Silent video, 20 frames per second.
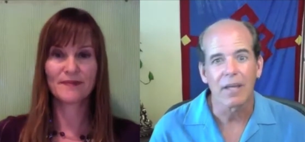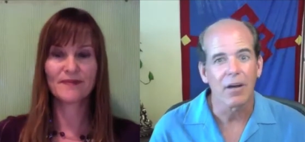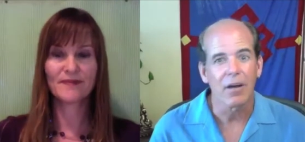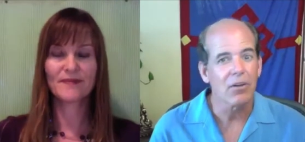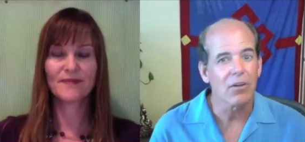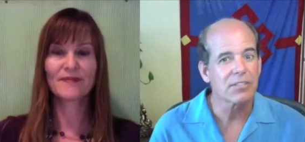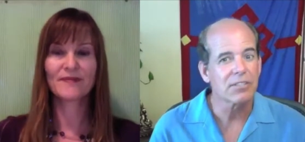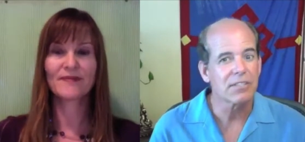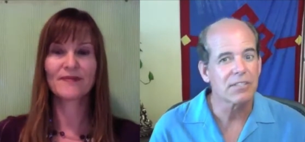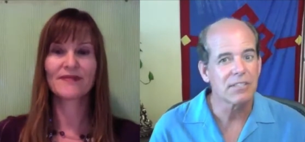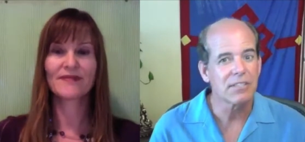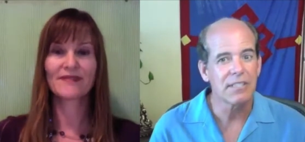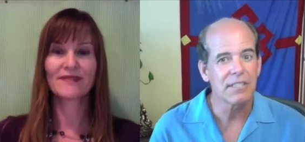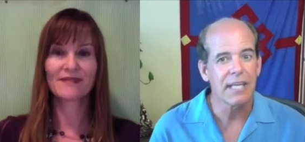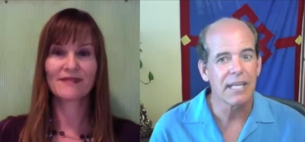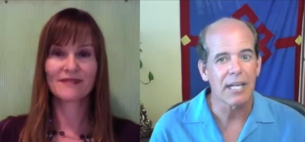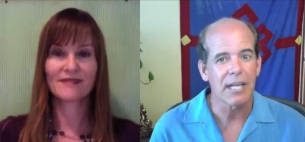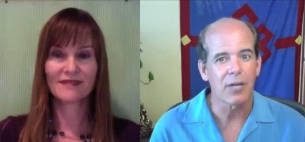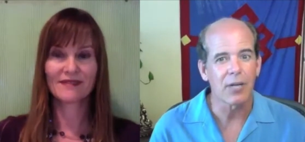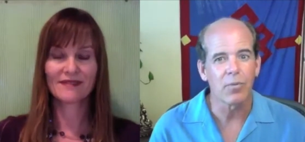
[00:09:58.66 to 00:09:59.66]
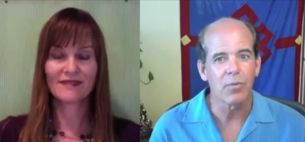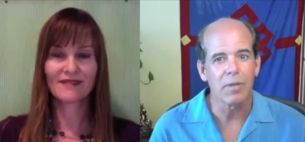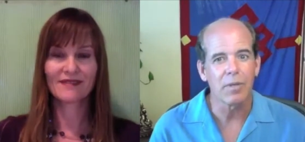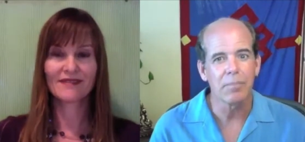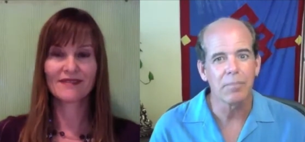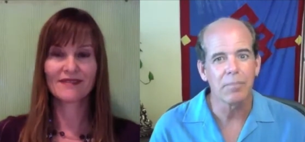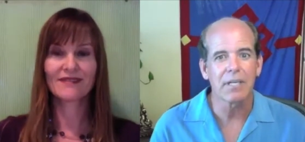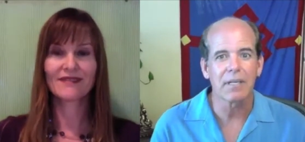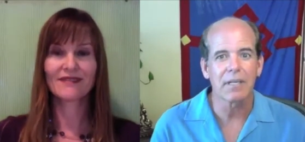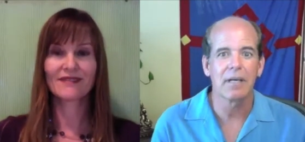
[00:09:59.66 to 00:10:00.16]
Speaker 1: all see that, and
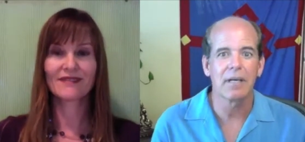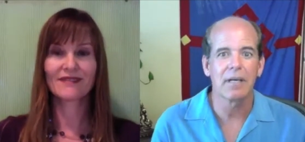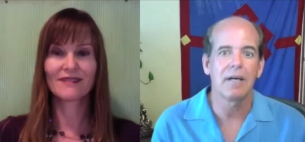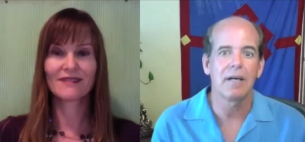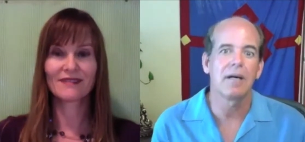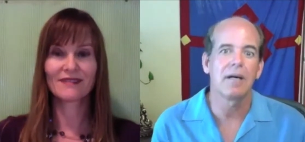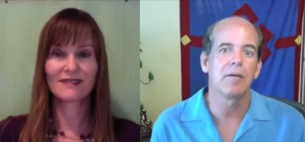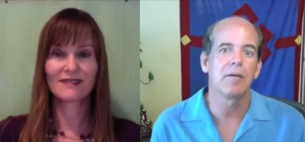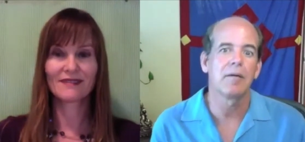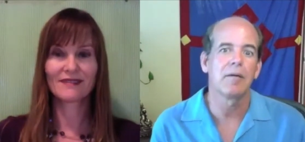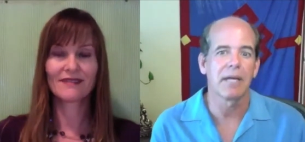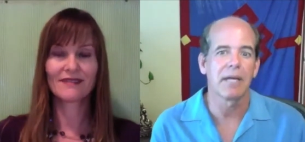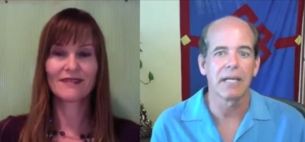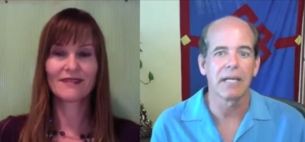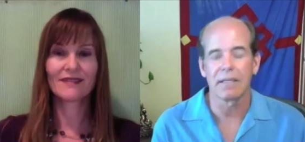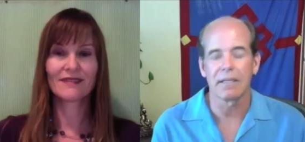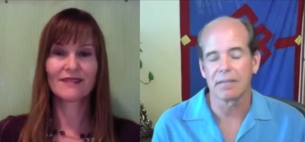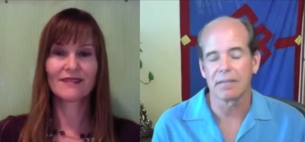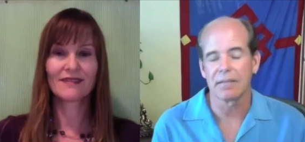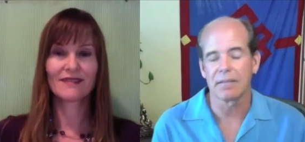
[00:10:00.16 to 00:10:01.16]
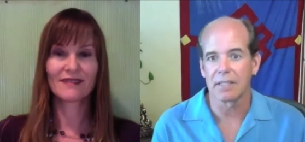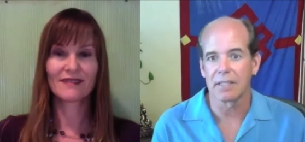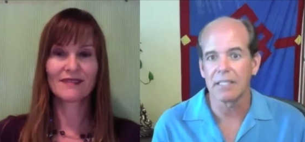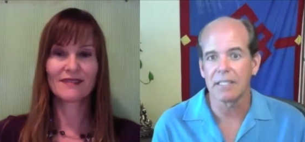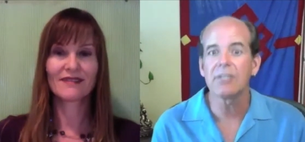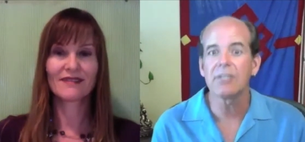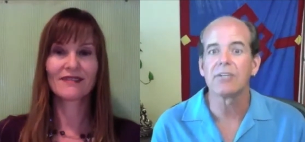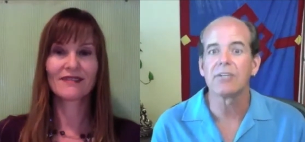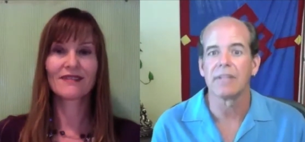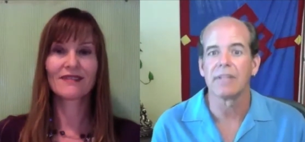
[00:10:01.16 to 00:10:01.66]
we become a, a
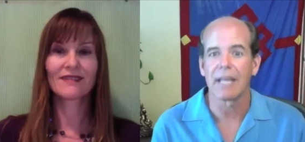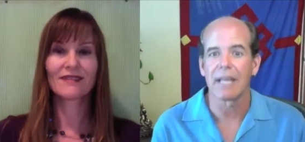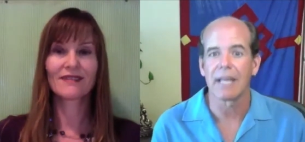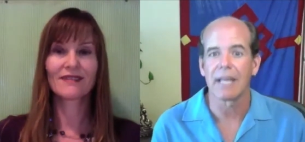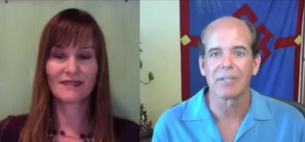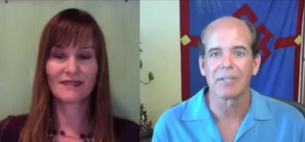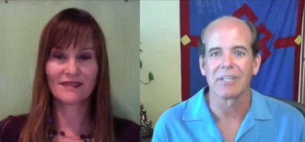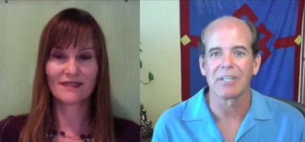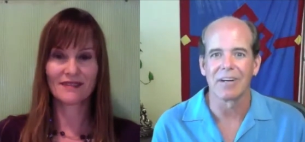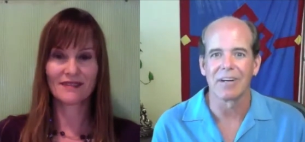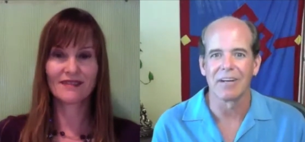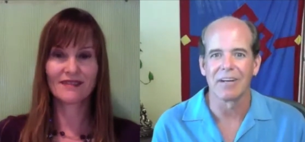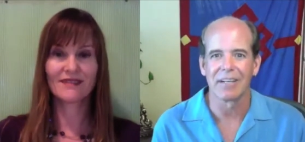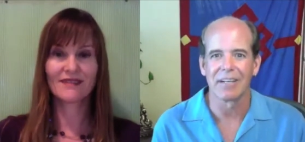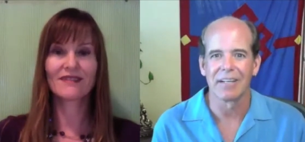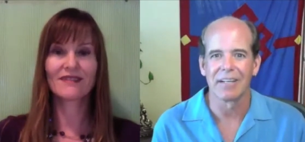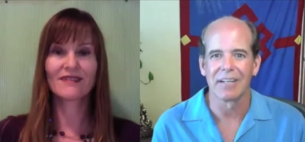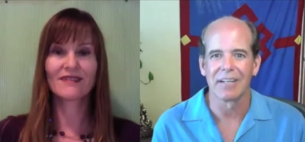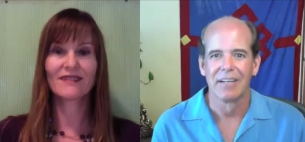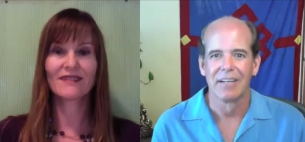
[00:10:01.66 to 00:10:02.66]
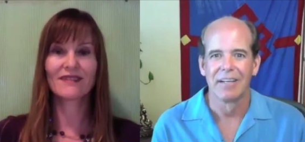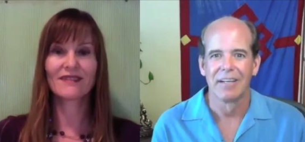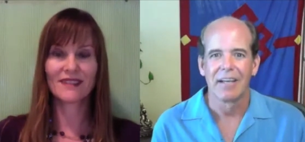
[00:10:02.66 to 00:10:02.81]
leader in that regard. Mm-hmm.